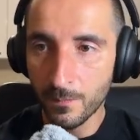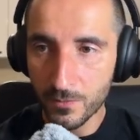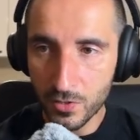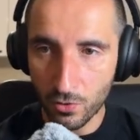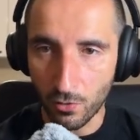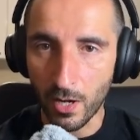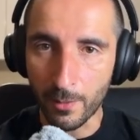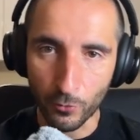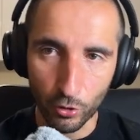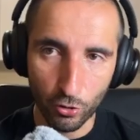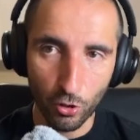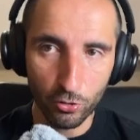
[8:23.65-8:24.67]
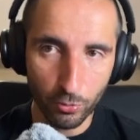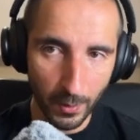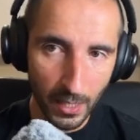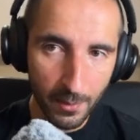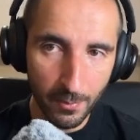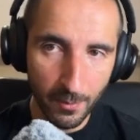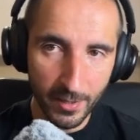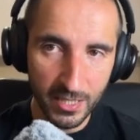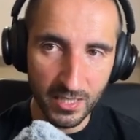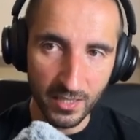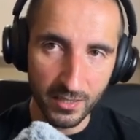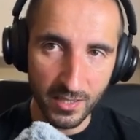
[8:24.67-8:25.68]
So I'm not going to be
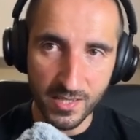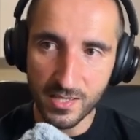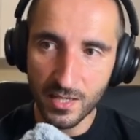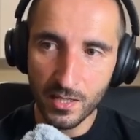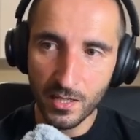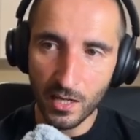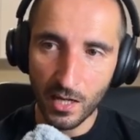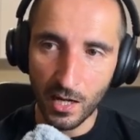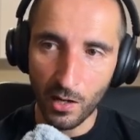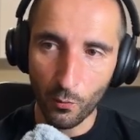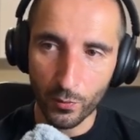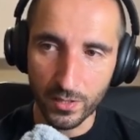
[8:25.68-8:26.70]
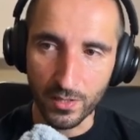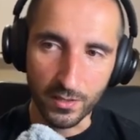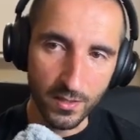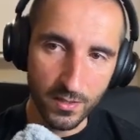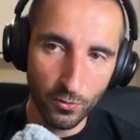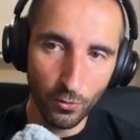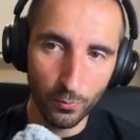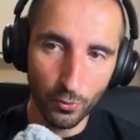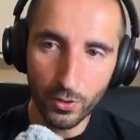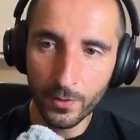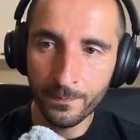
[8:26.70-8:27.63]
implementing this uh, within this notebook.